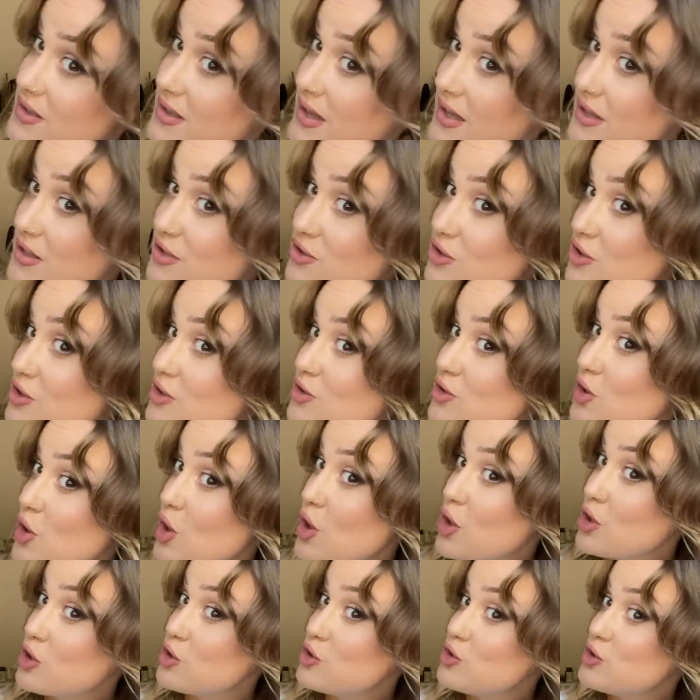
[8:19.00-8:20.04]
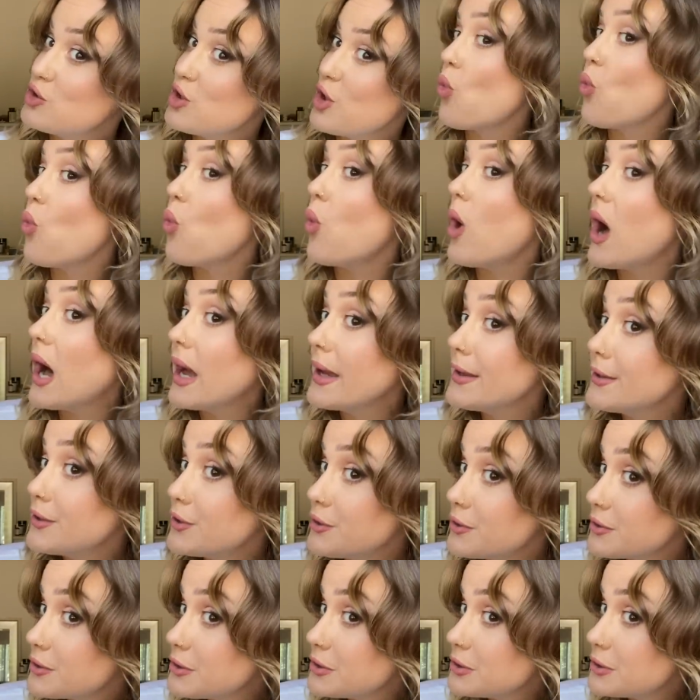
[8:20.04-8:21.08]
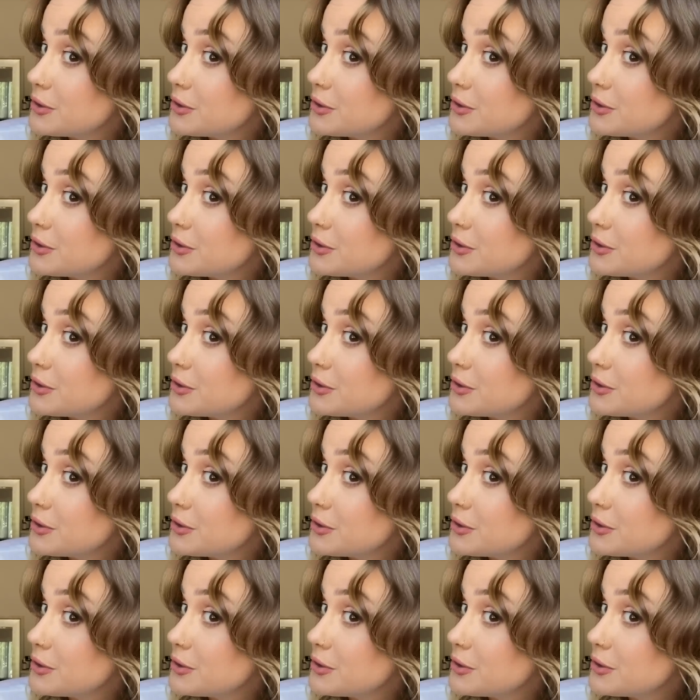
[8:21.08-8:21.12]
this just looks wild.